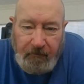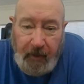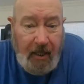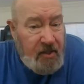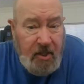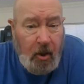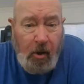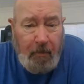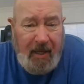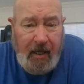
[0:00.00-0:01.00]
Now it's still
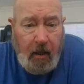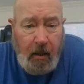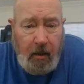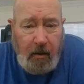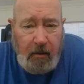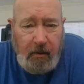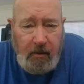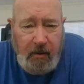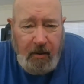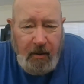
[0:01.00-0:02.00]
going to be here.
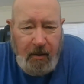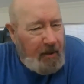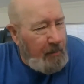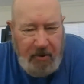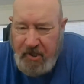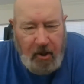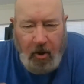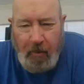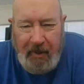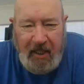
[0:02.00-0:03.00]
People still
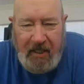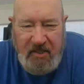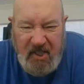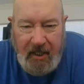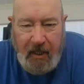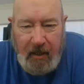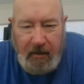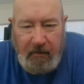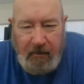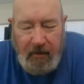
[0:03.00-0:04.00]
going to be getting sick.
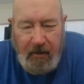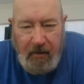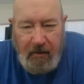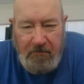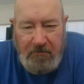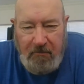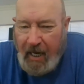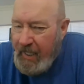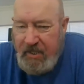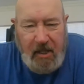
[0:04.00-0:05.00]

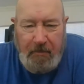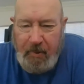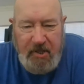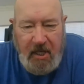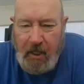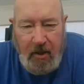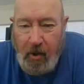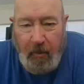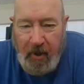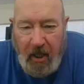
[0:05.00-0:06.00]
90-some% going
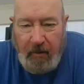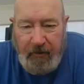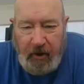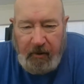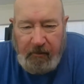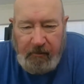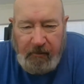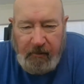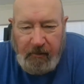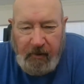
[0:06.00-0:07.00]
to recover.
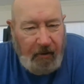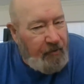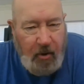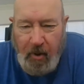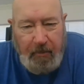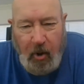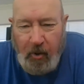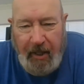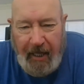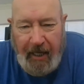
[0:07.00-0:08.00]
A few of them
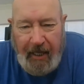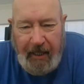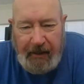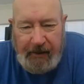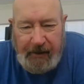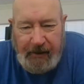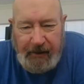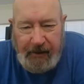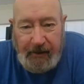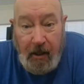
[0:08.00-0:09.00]
going to die.
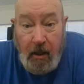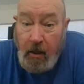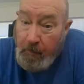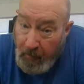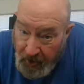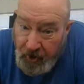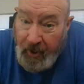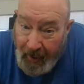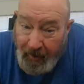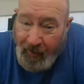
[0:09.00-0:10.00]
But you're
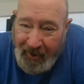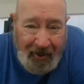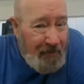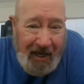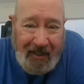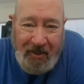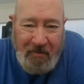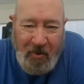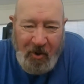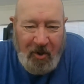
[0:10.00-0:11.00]
not going to hear about it no
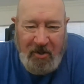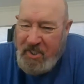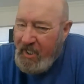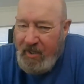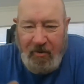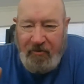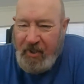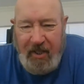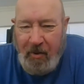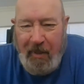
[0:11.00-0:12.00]
more because it don't
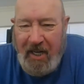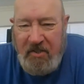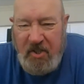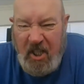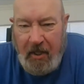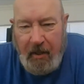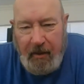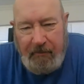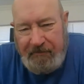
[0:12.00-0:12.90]
fit nobody's agenda.